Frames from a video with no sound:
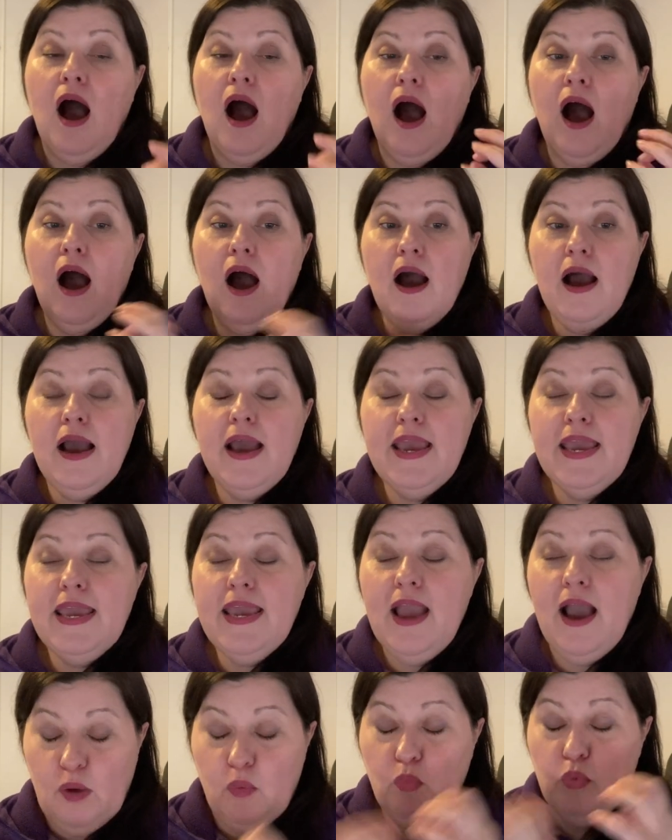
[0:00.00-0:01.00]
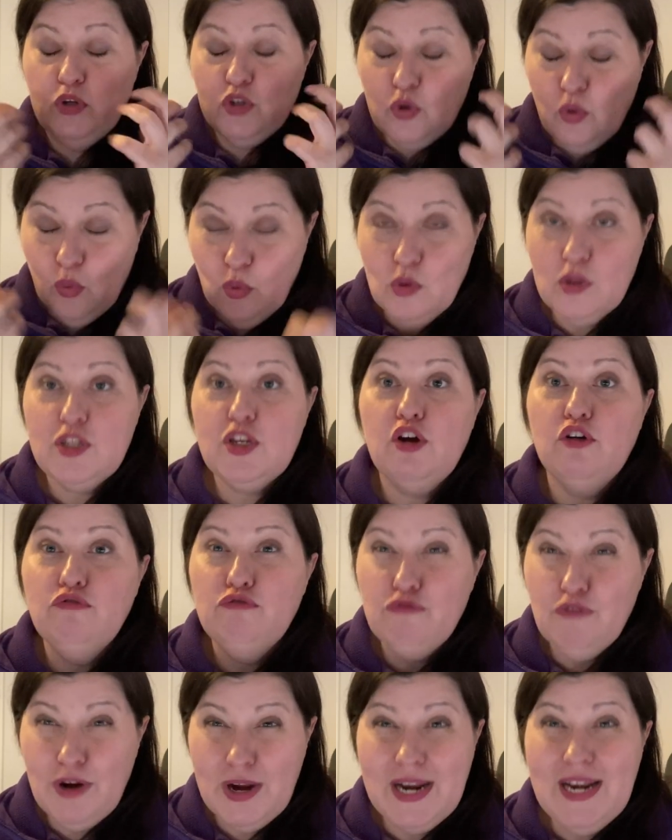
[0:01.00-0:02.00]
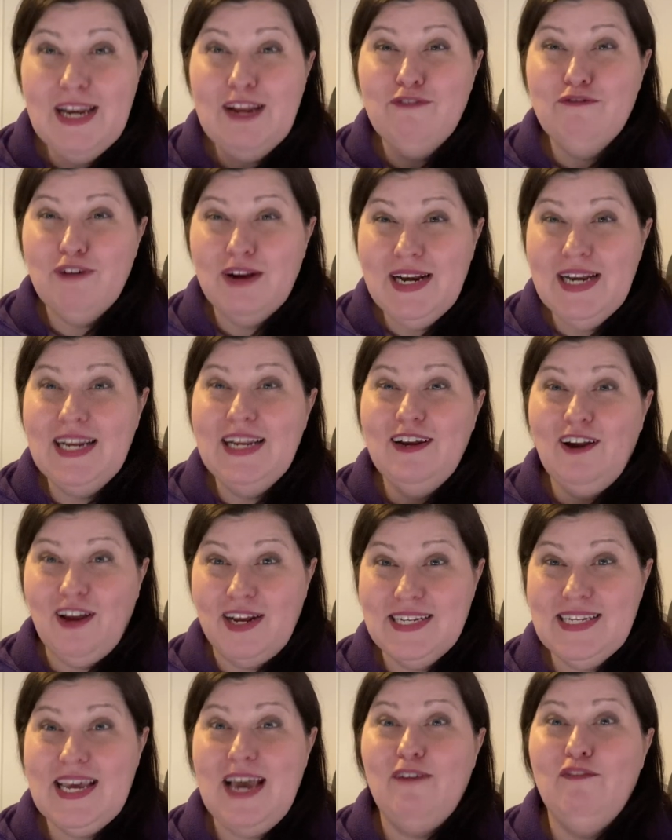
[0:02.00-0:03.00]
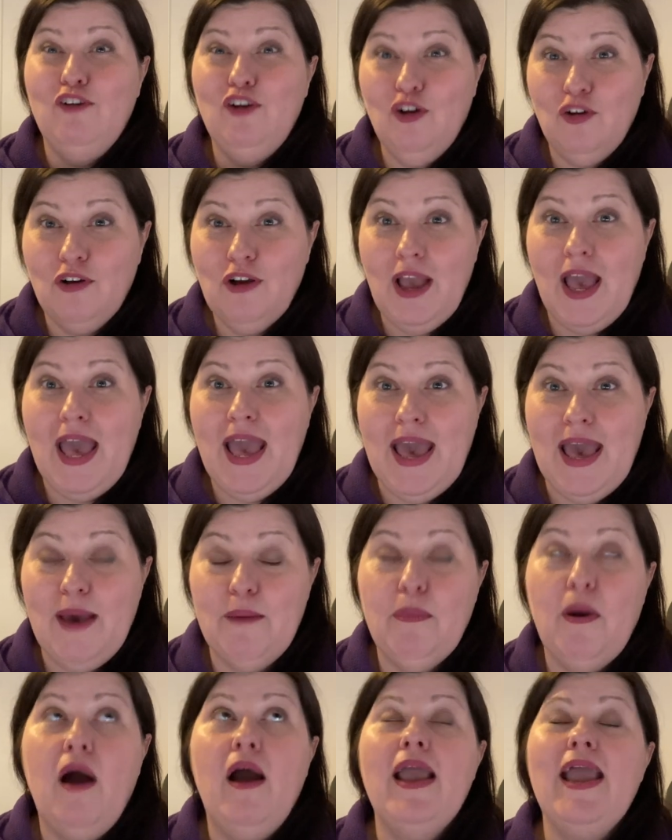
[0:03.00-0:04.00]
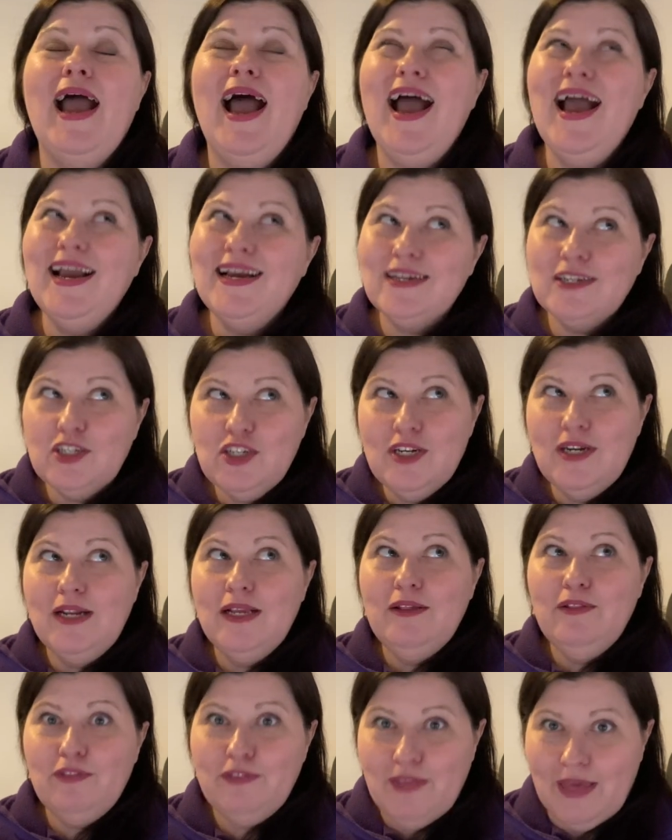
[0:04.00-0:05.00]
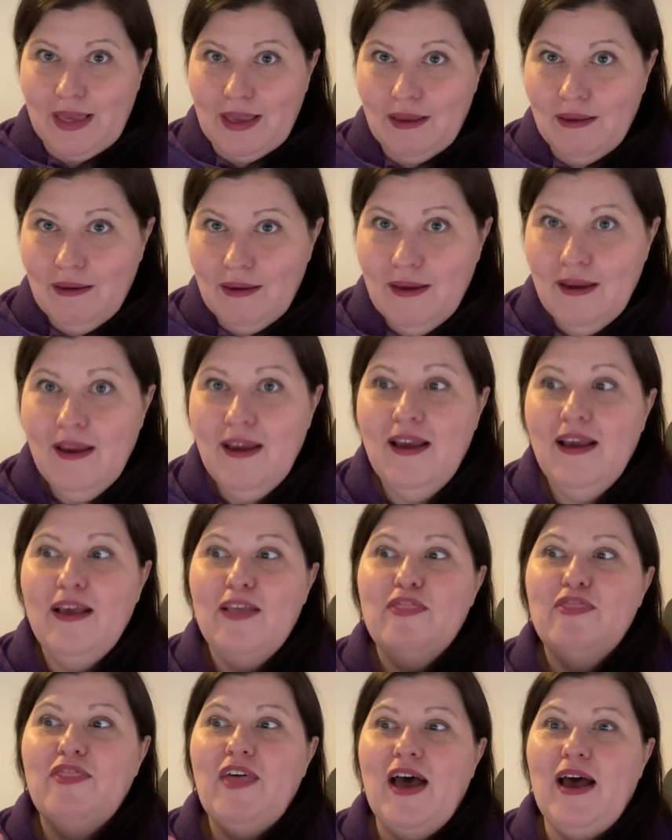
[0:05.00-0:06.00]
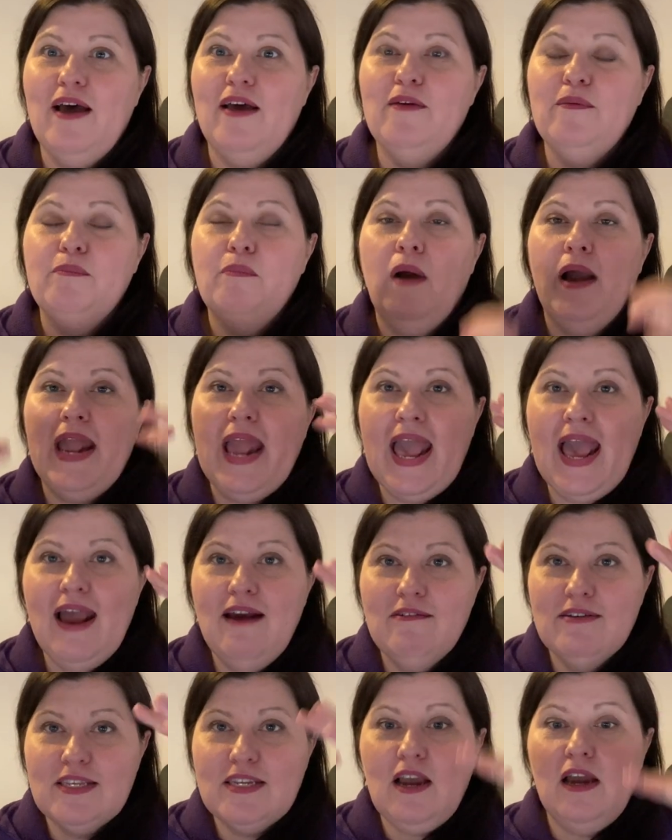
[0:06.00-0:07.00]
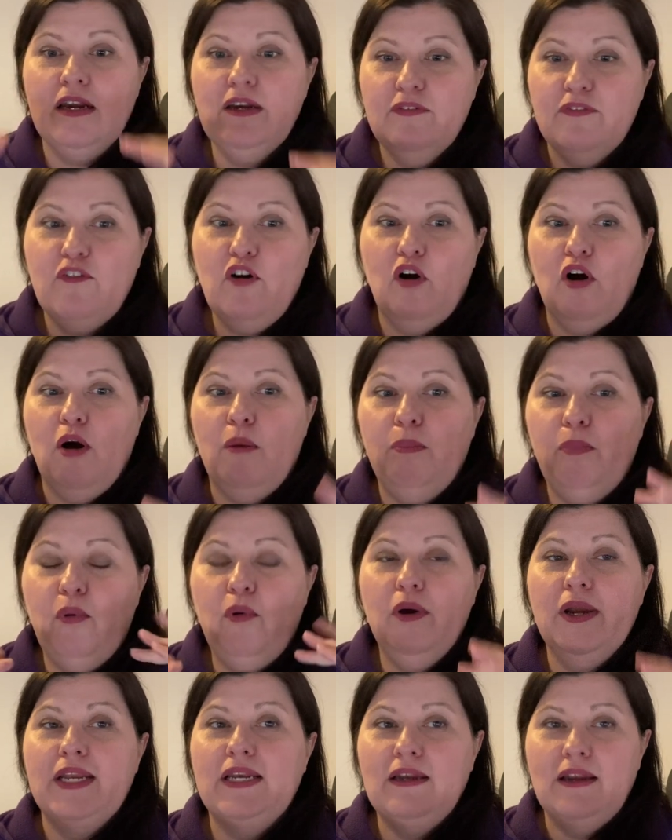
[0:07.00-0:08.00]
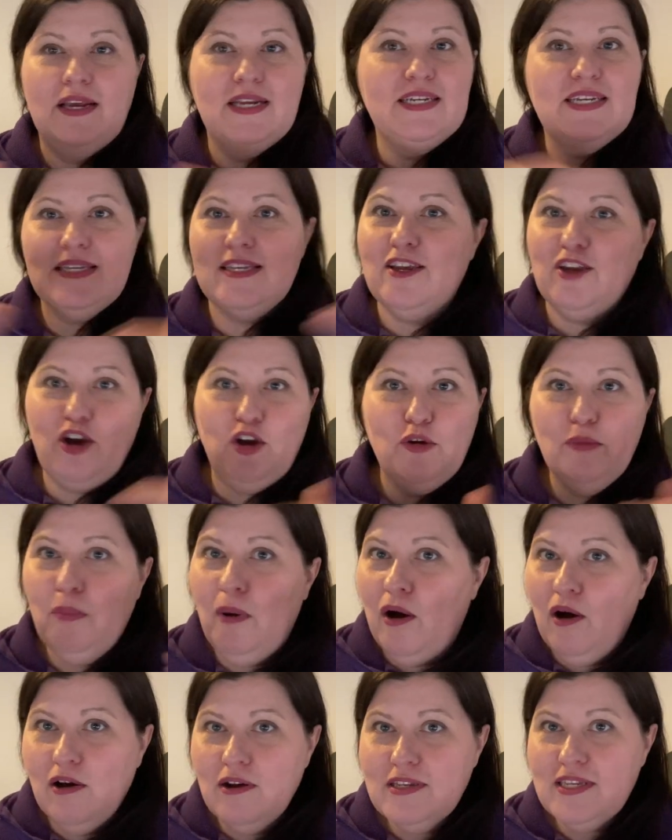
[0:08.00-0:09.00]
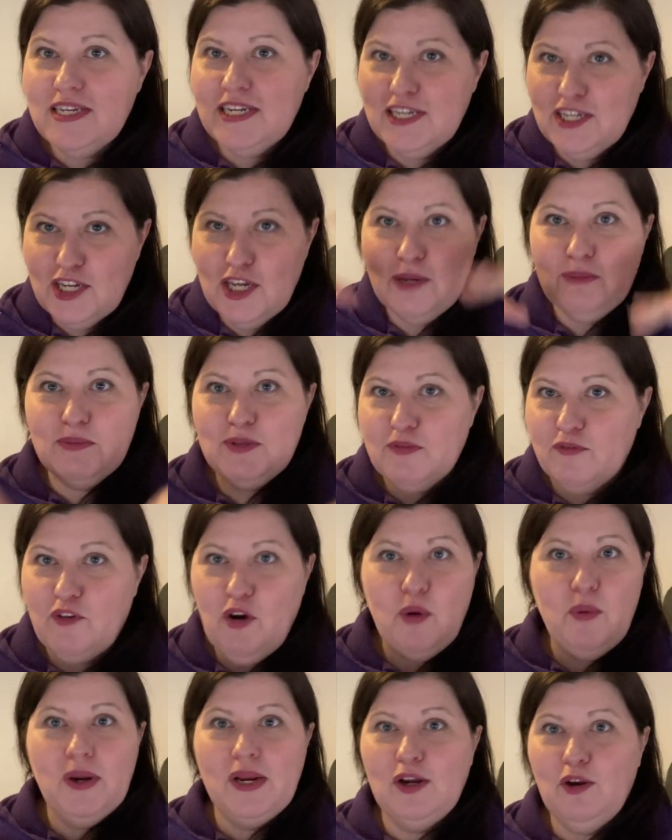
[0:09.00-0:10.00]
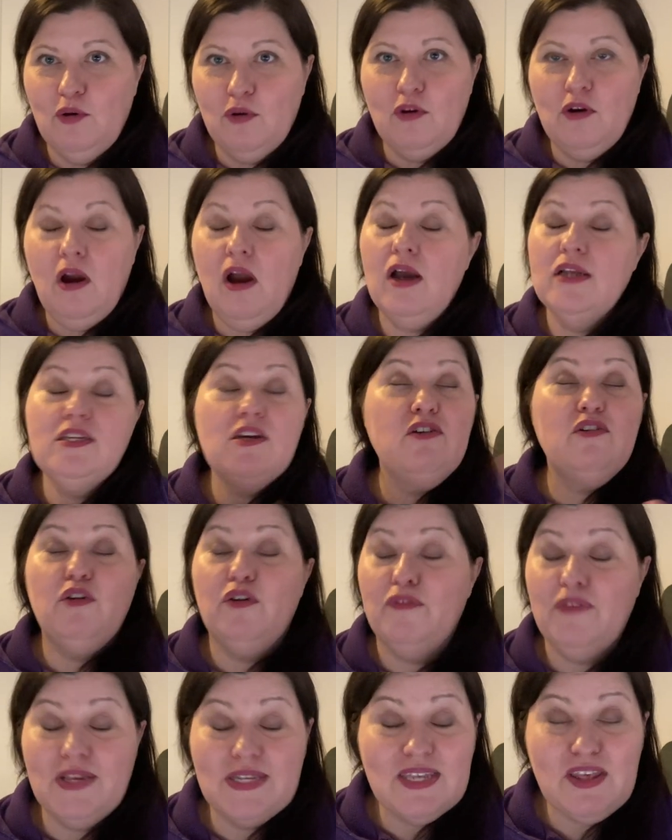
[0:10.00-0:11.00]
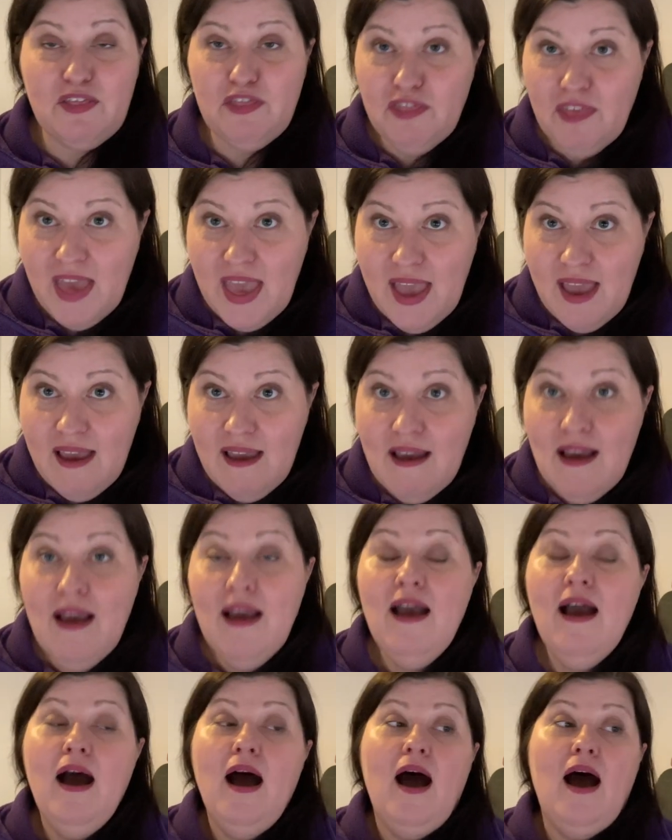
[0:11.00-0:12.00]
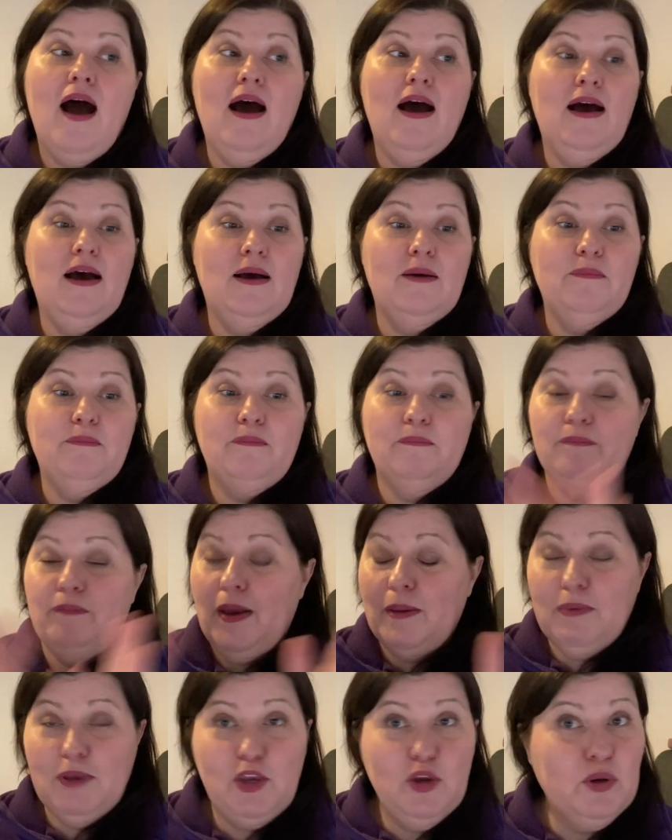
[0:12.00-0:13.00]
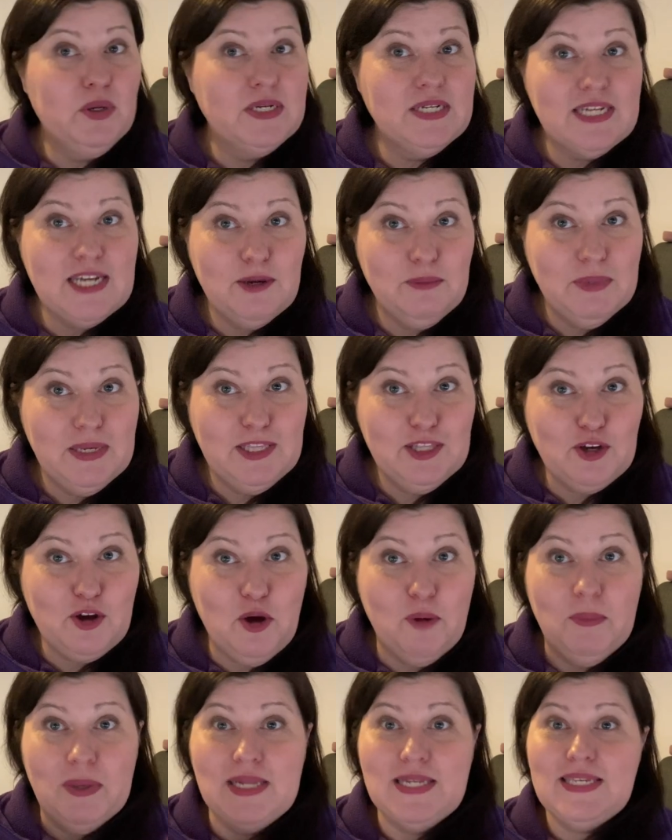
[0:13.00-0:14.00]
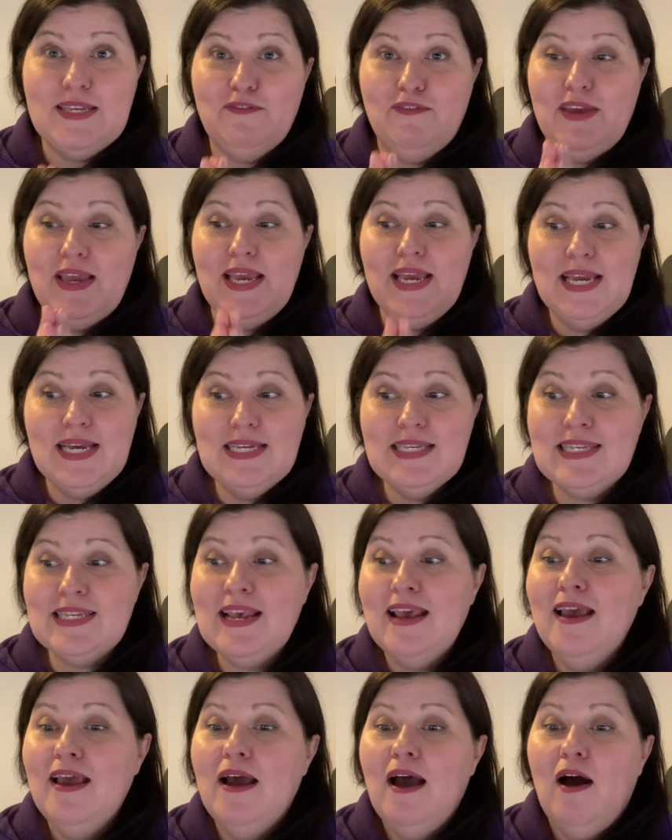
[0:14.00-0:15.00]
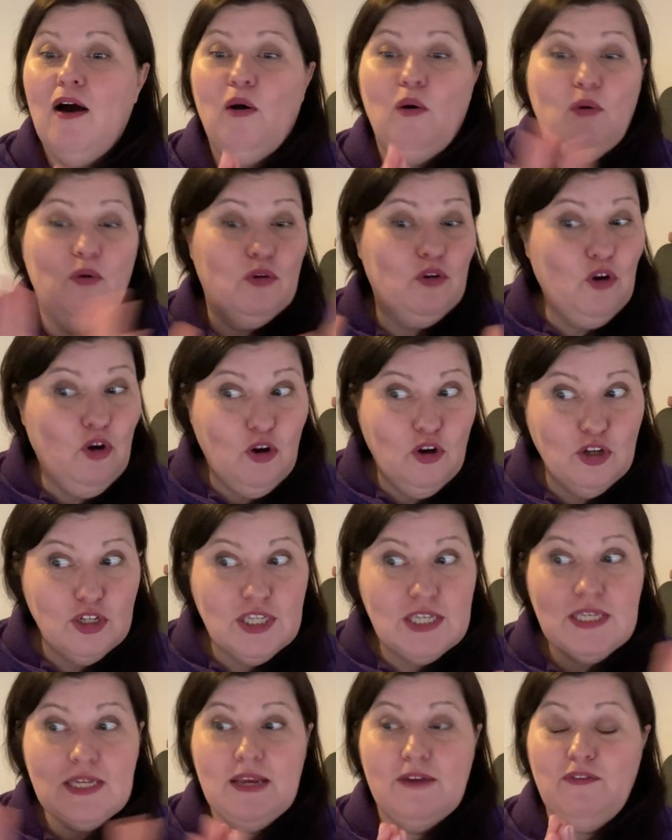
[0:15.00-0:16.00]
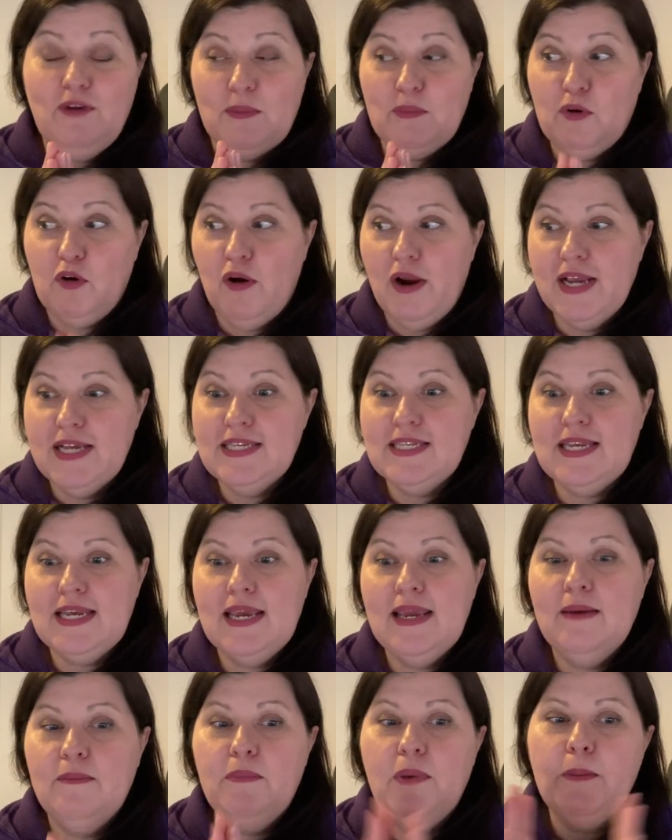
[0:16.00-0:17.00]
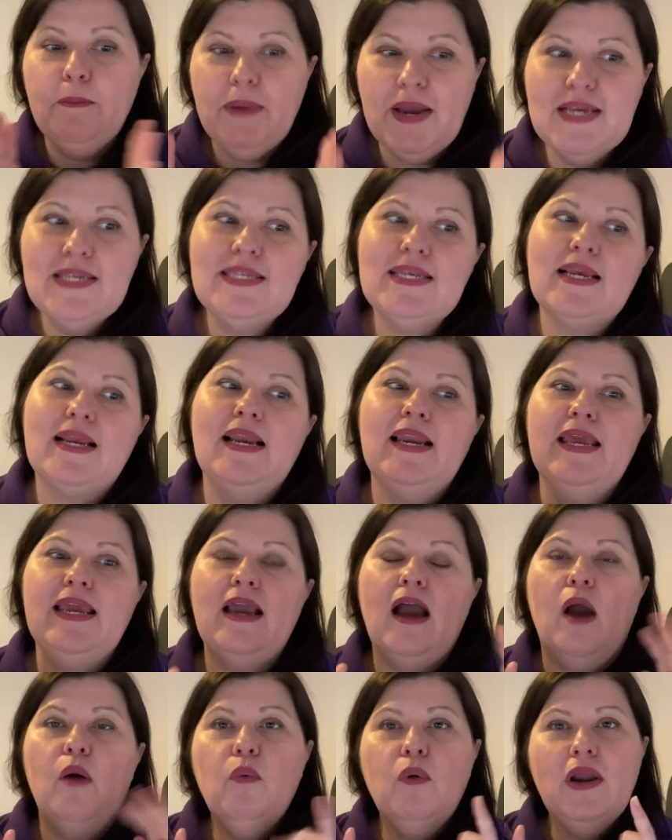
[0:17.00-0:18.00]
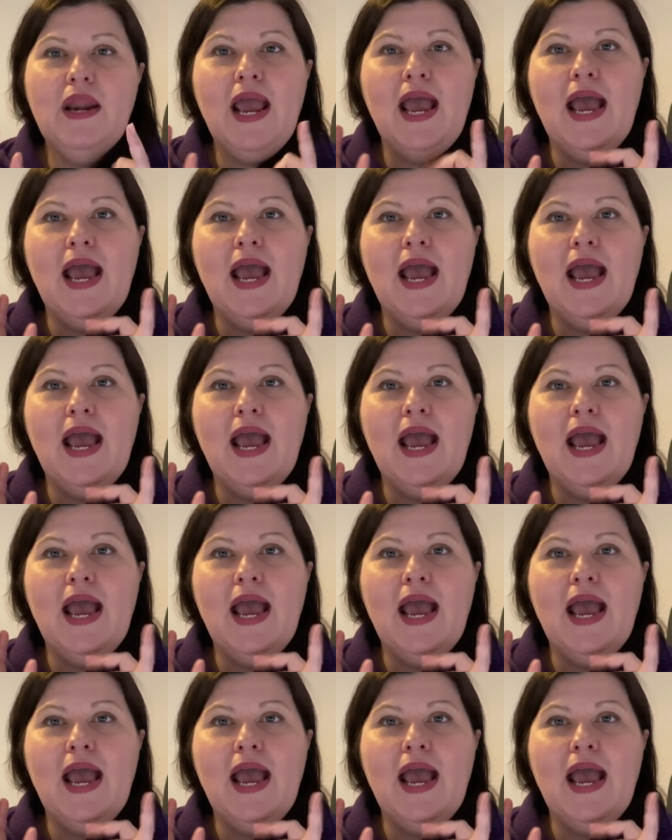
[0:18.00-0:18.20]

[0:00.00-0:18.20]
I would also really, really like to have longer hair, but I actually think that my hair has kind of got a point that it doesn't go past in terms of growing longer. I don't know if that's a thing. Um, maybe you can tell me in the comments if it is or not, if I'm crazy. But basically, I want to